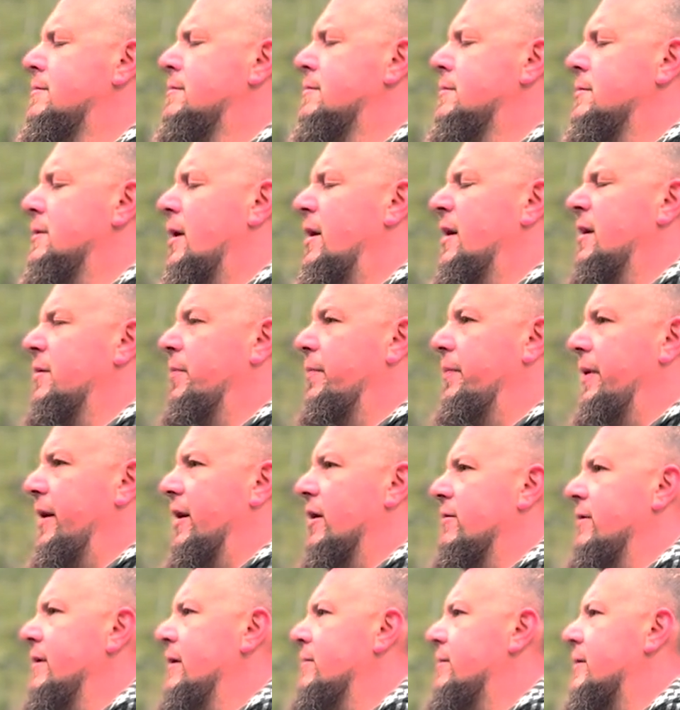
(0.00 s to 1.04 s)
like
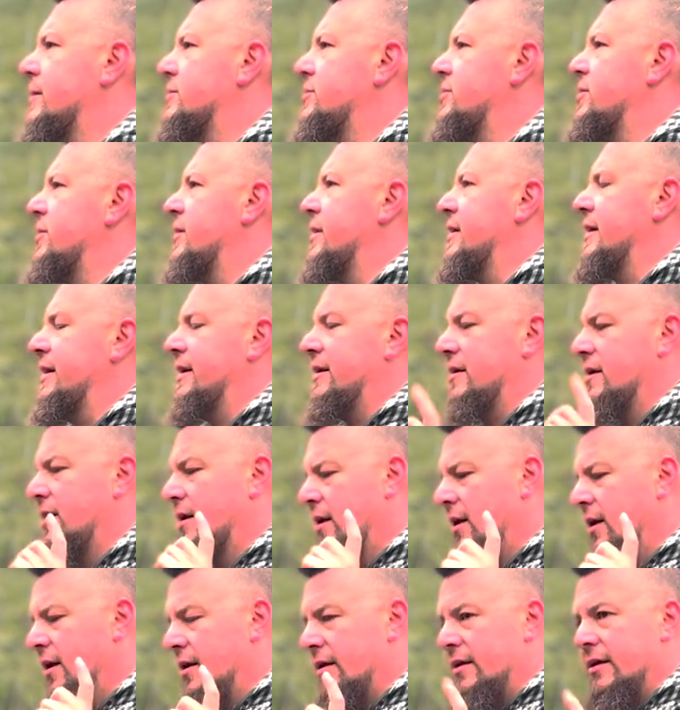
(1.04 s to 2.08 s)
berry, which you can eat
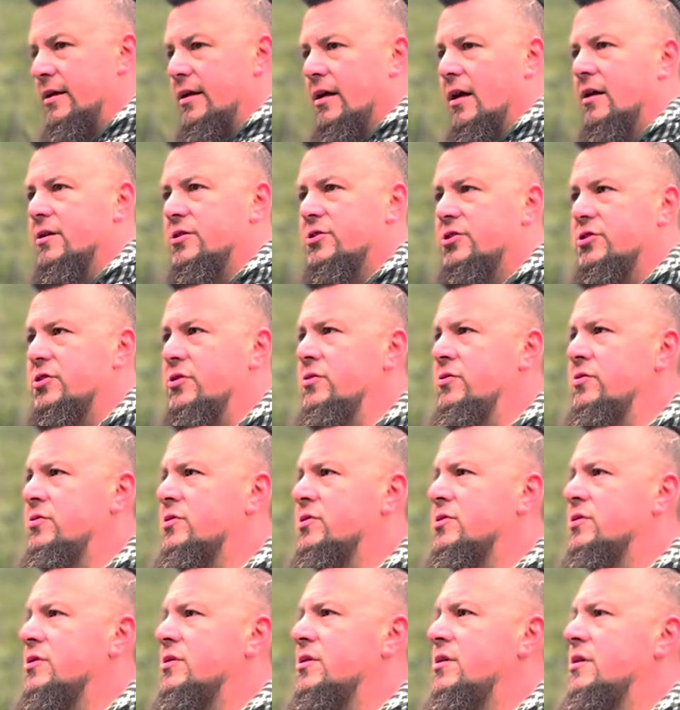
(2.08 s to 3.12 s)
the young
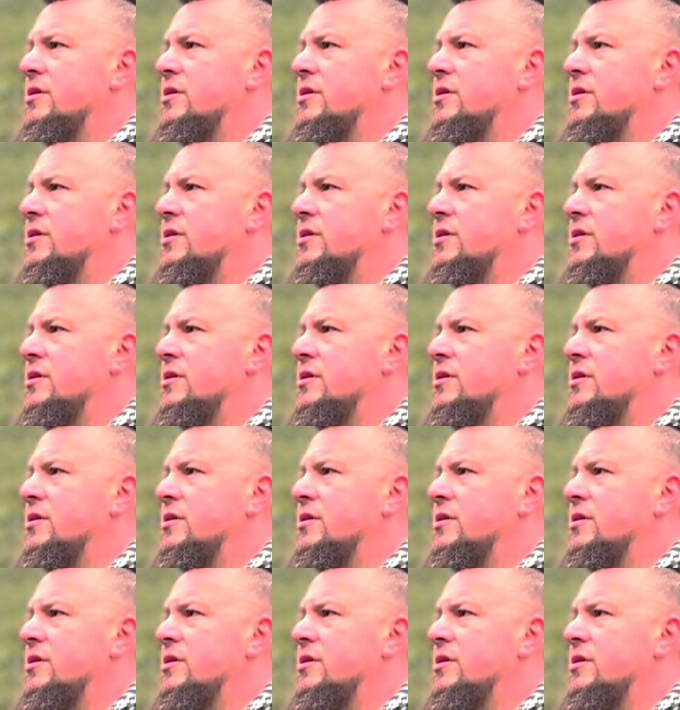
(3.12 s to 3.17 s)
shoots,